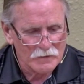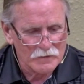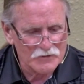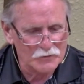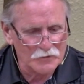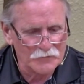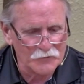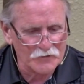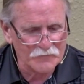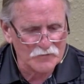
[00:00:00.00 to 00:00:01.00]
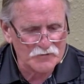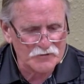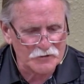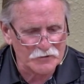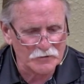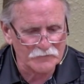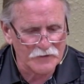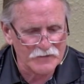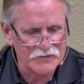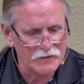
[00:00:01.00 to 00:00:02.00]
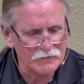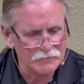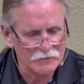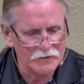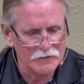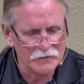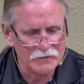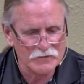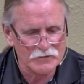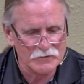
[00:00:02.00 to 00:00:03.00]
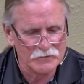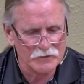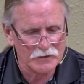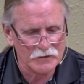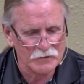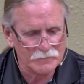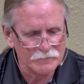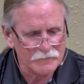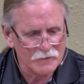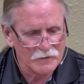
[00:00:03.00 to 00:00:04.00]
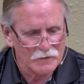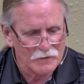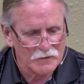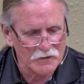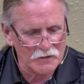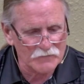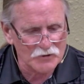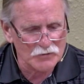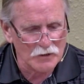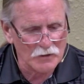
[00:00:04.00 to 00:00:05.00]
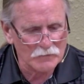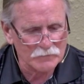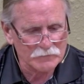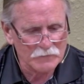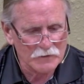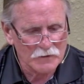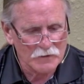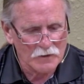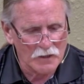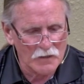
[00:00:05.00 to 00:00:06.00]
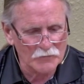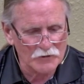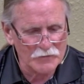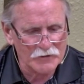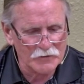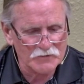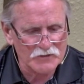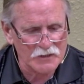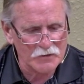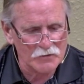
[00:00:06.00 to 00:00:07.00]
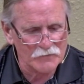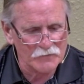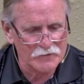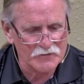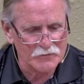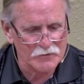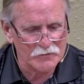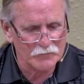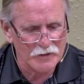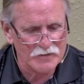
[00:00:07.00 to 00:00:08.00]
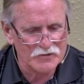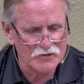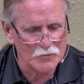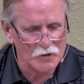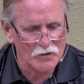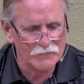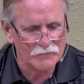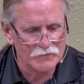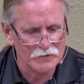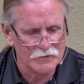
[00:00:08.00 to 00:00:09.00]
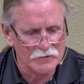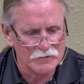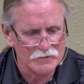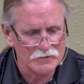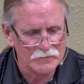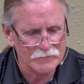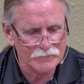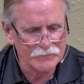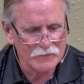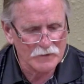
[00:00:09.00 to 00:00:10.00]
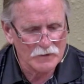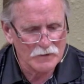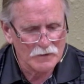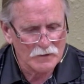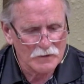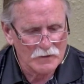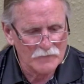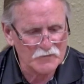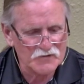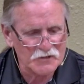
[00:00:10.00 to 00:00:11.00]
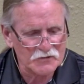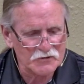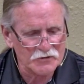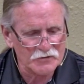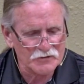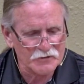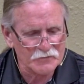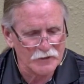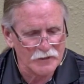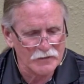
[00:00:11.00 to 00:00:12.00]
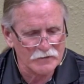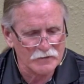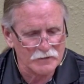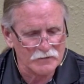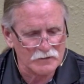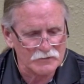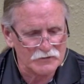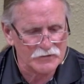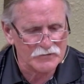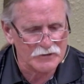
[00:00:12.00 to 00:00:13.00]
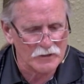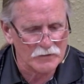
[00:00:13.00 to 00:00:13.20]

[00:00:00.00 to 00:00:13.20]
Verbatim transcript: So in the 31st year of Asa, again, he's still kicking, king of Judah, Omri becomes king over Israel and reigns 12 years. And for six years he reigned in Tirzah.